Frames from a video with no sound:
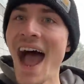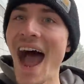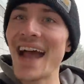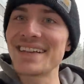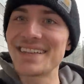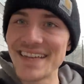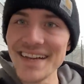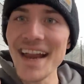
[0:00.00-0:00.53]

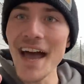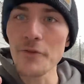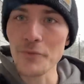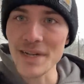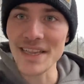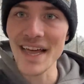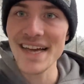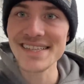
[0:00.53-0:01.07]
I did not
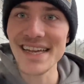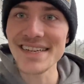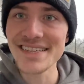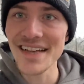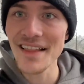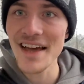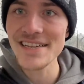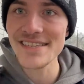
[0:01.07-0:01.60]
realize
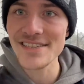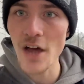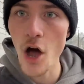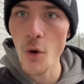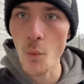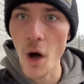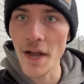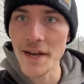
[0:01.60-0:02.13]
until I
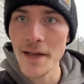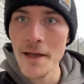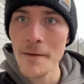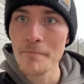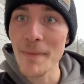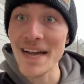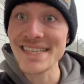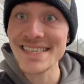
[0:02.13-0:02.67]
saw one
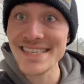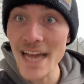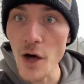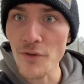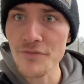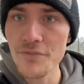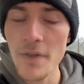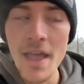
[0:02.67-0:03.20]

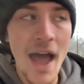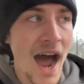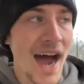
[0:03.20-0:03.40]
myself.